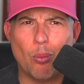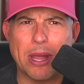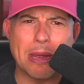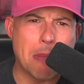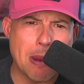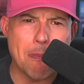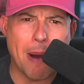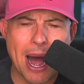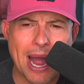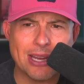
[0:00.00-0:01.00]
in
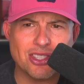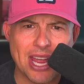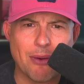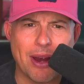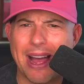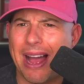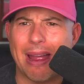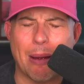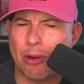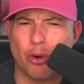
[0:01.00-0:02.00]
my state right now,
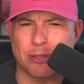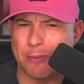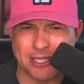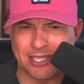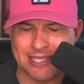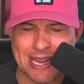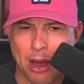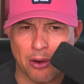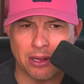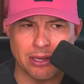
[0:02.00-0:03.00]
Christmas is down
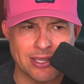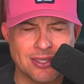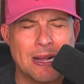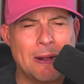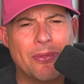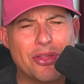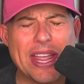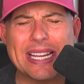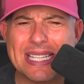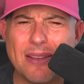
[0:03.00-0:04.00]
on the list.
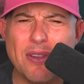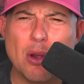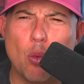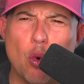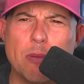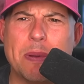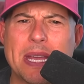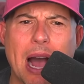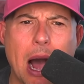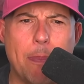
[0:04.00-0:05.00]
Thanksgiving would be
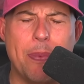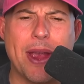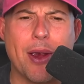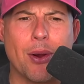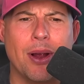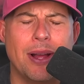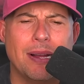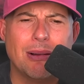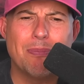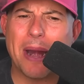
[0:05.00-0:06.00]
up there,
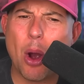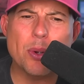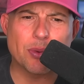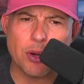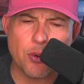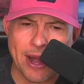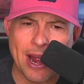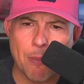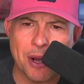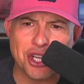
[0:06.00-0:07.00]
but I always regret how
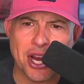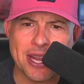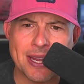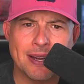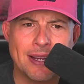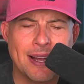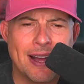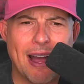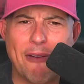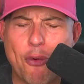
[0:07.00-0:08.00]
much I eat.
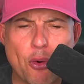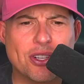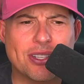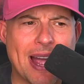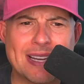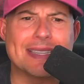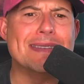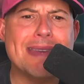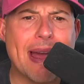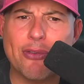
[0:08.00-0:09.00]
At 4th of July, I just
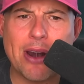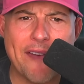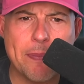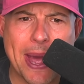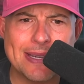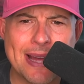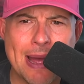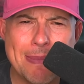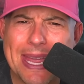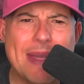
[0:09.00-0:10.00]
never have a bad
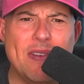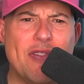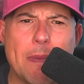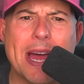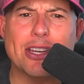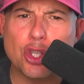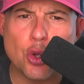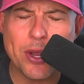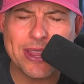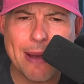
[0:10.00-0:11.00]
time, even if I'm not
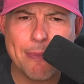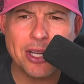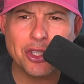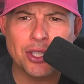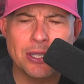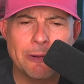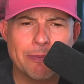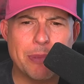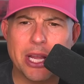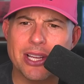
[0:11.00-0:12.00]
doing that much,
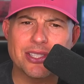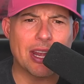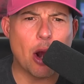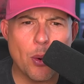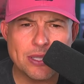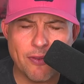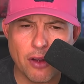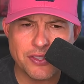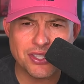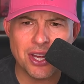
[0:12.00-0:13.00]
because it always involves
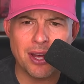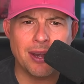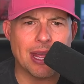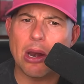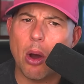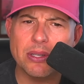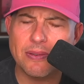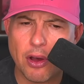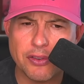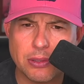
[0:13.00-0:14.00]
the sun. It always
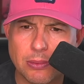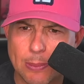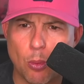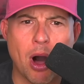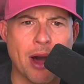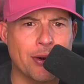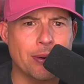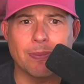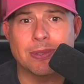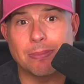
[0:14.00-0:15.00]
involves some water,
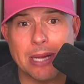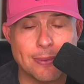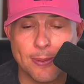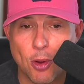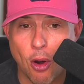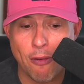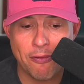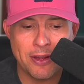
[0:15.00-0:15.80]
sometimes some golf.